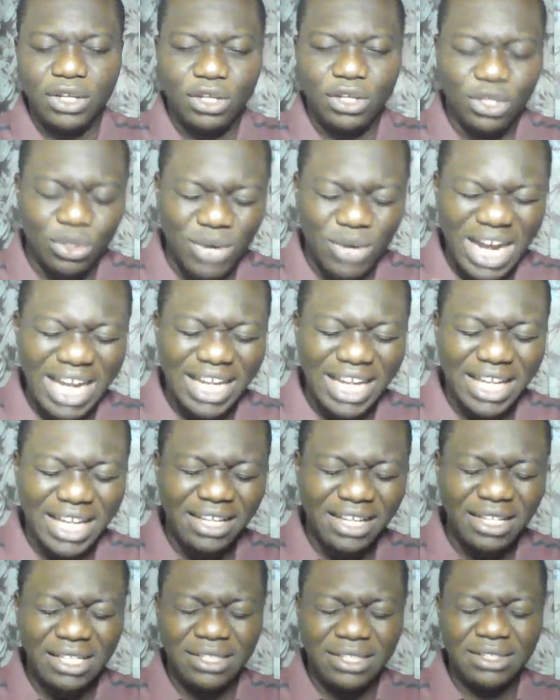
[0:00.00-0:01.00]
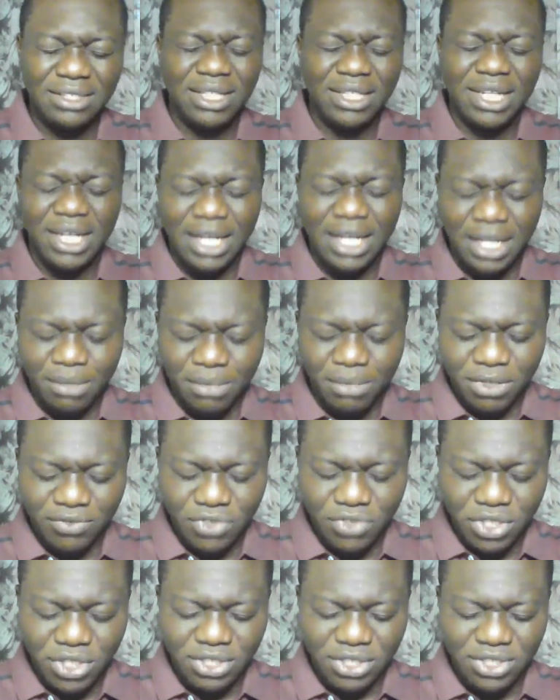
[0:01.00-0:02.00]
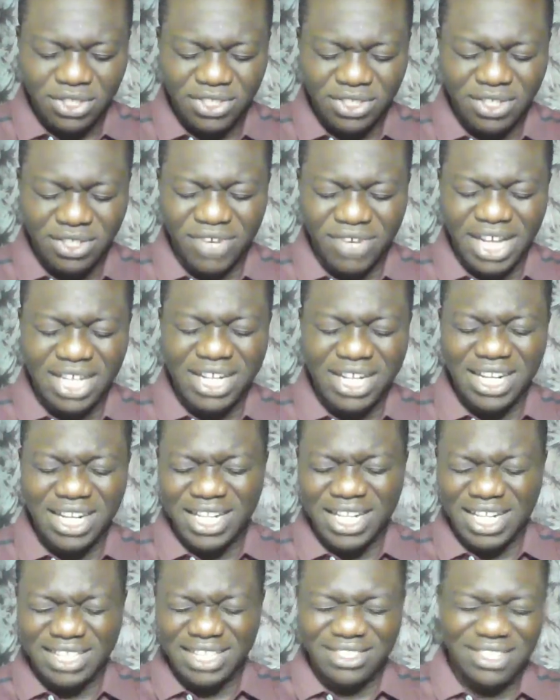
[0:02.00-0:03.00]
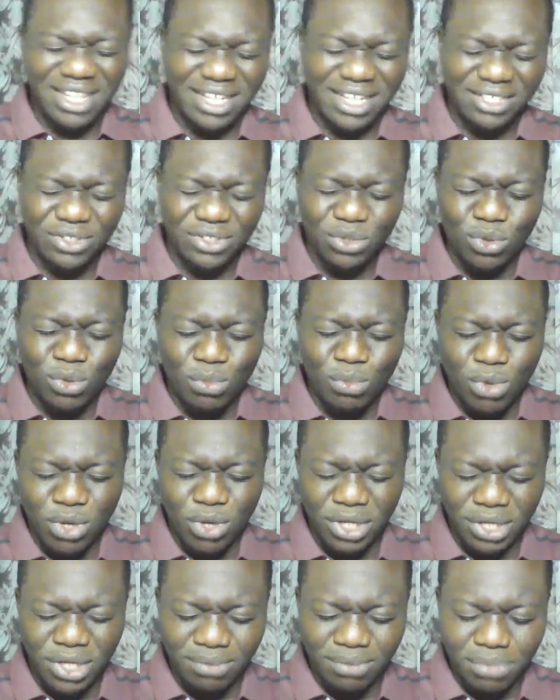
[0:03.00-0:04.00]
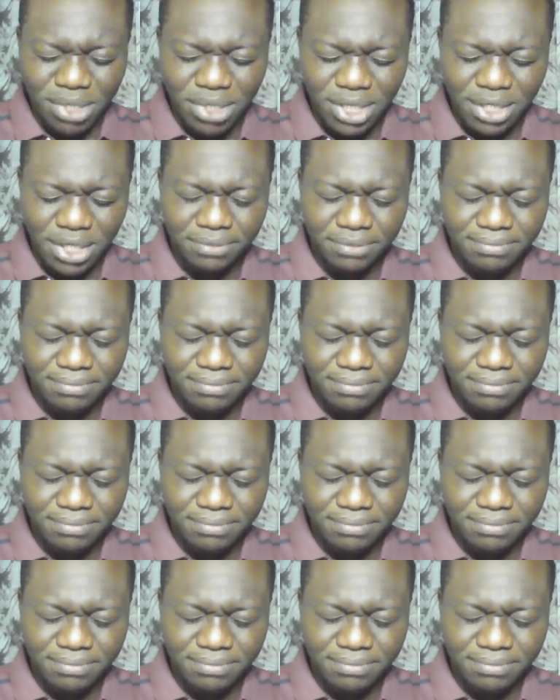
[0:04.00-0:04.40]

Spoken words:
You are healed in the name of Jesus. Cervical cancer is no more in your body.